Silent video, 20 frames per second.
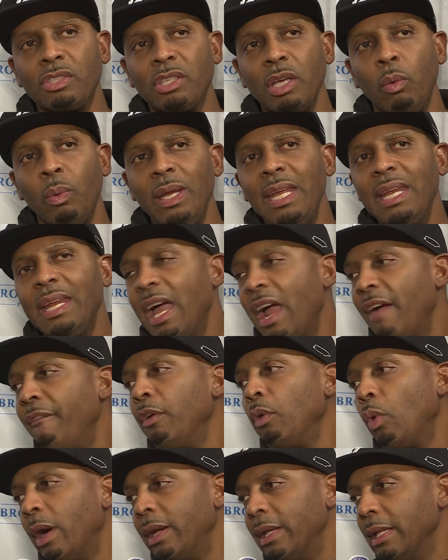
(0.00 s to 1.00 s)
So we need
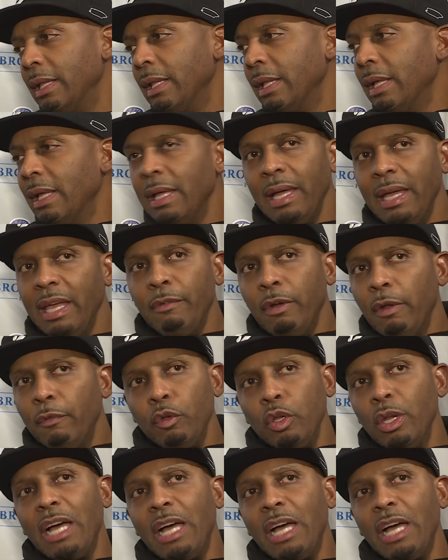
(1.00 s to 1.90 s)
everyone, even if you're